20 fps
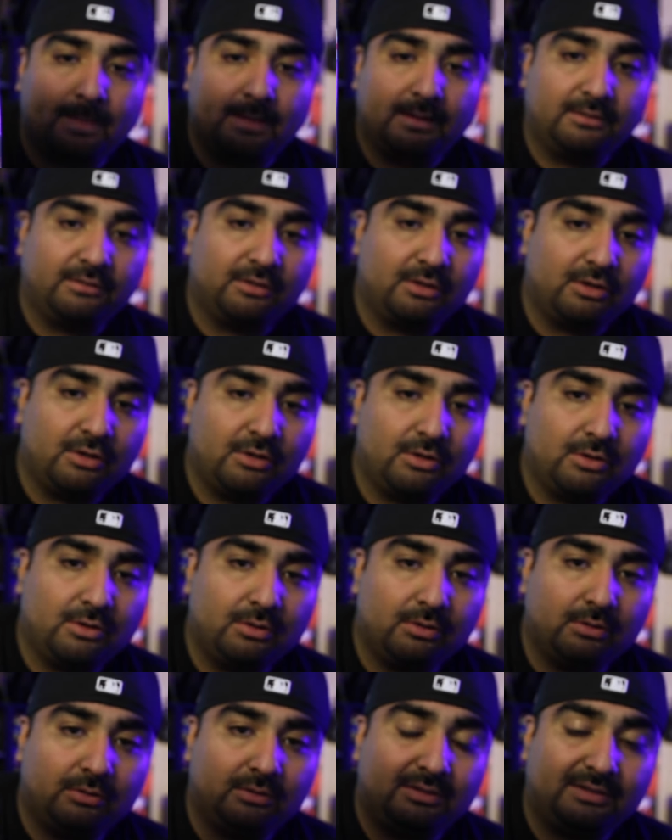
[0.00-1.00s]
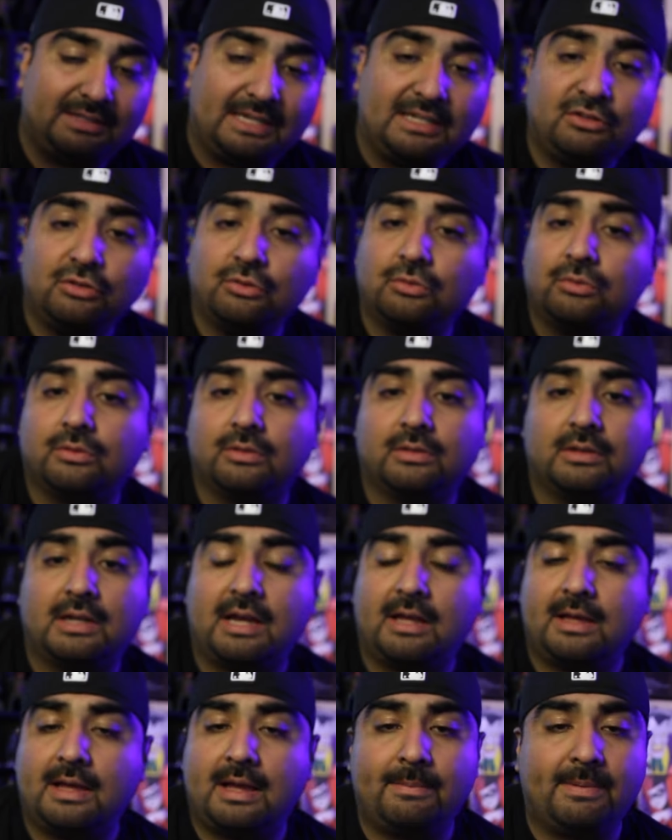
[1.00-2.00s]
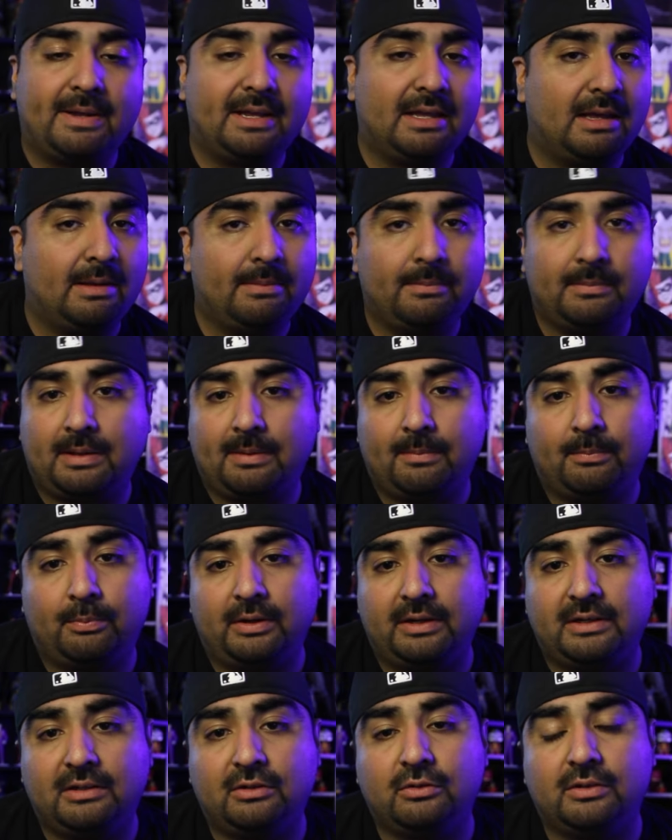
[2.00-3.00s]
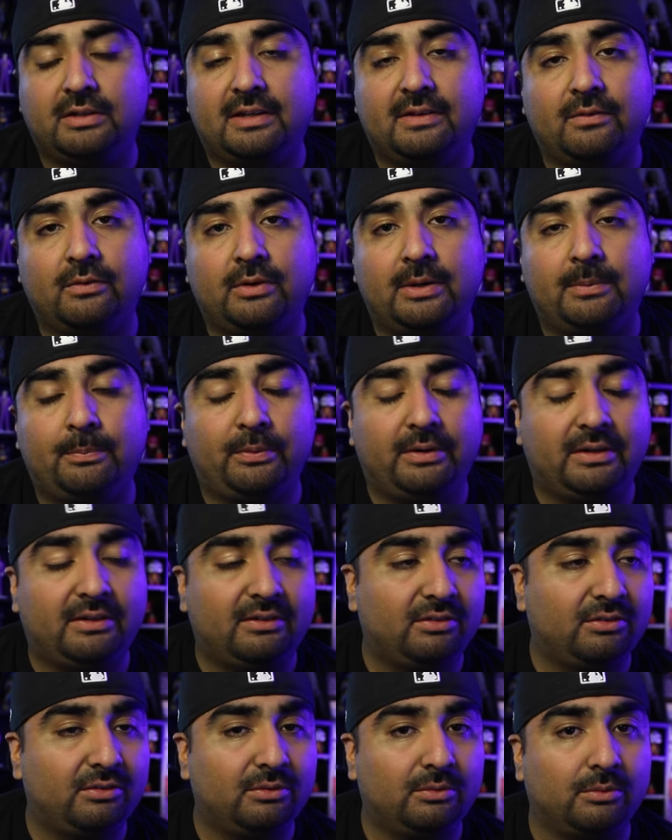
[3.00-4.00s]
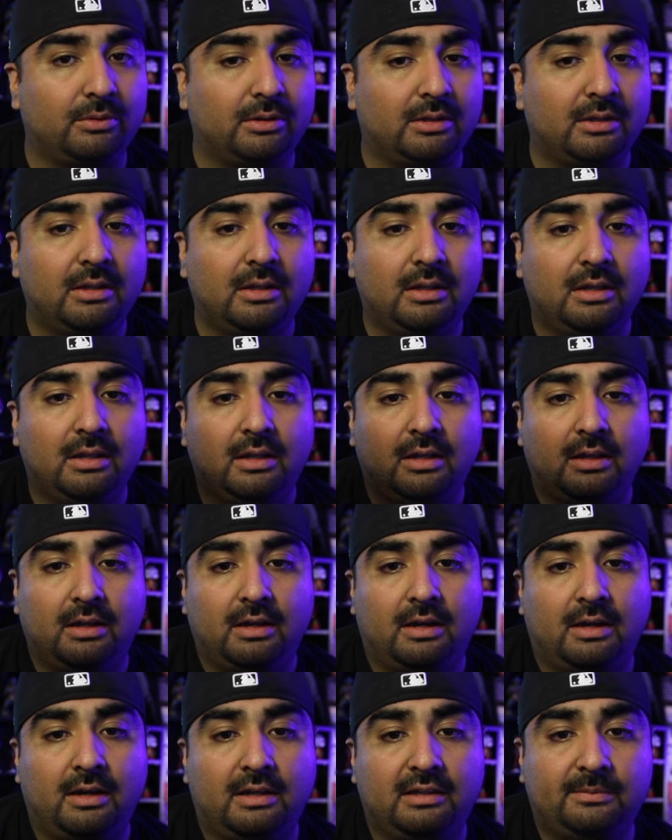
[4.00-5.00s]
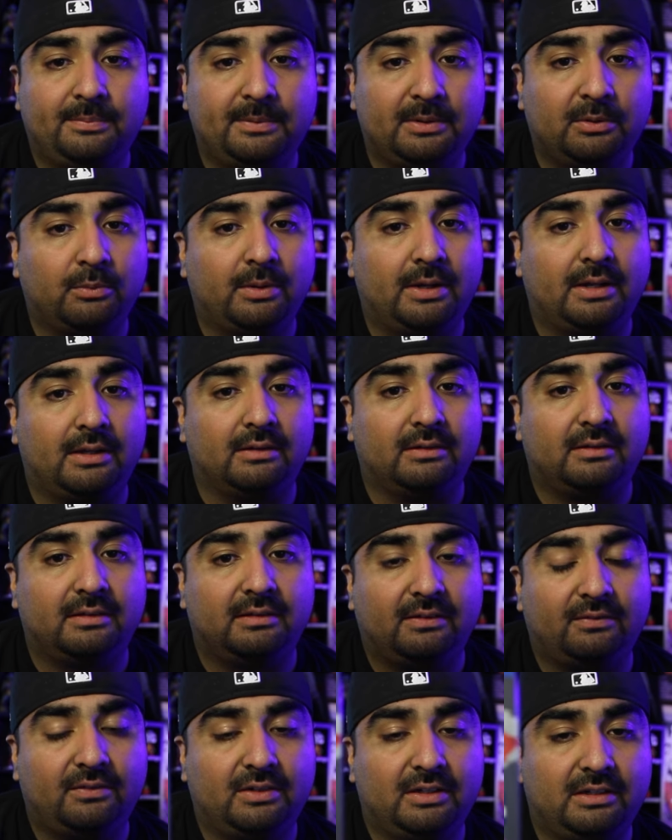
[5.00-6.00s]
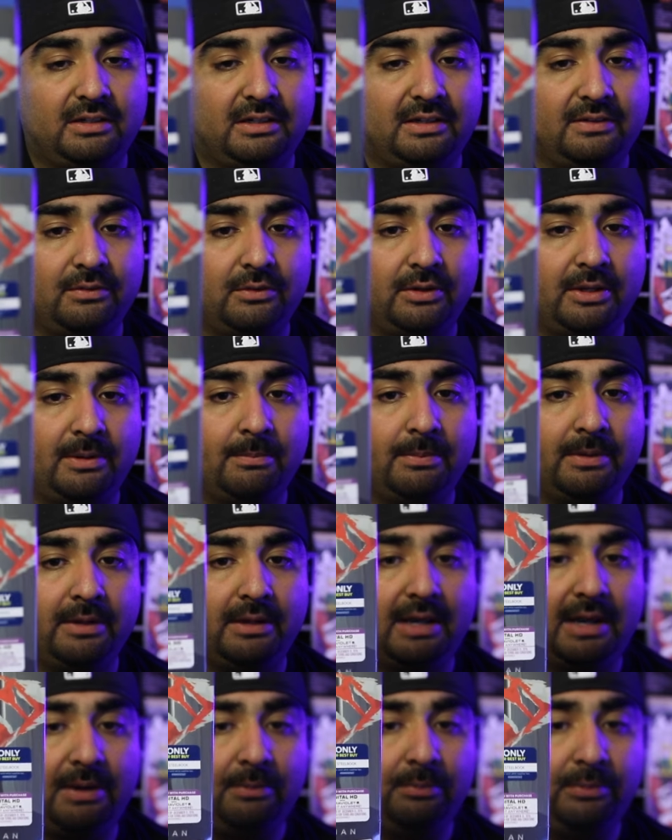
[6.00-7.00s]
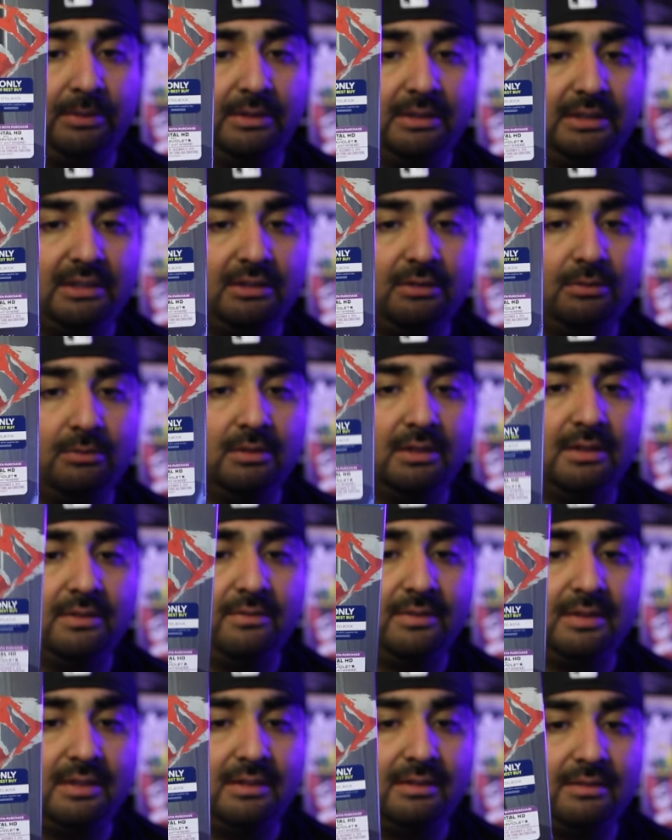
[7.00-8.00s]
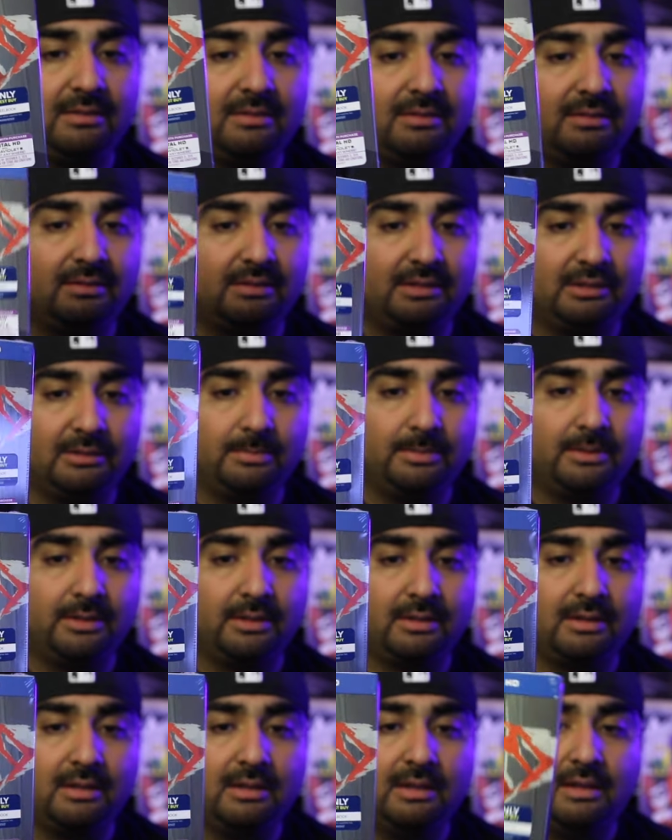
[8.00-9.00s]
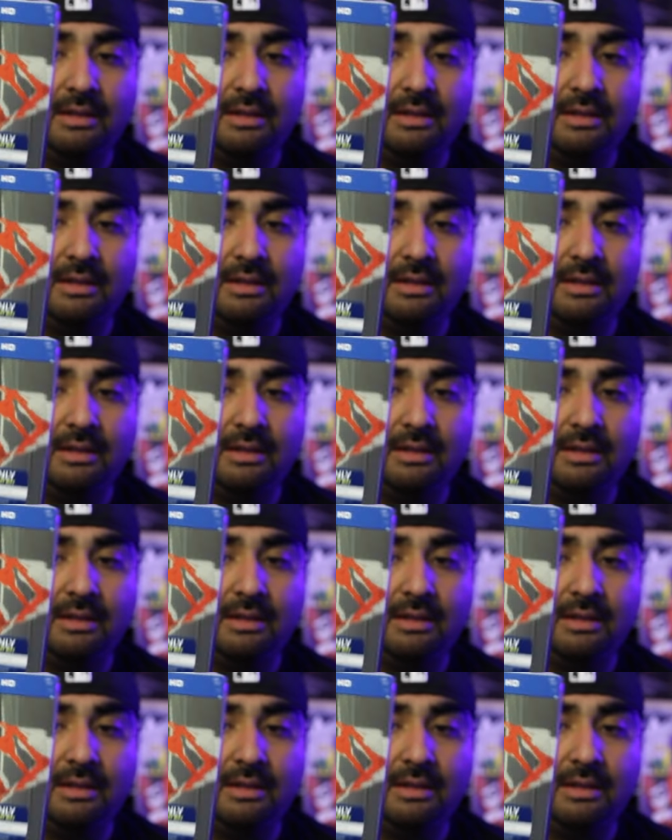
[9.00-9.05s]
So stay tuned. I'll probably do a giveaway pretty soon. It's been a while since I've done a giveaway, but I really do love this steelbook.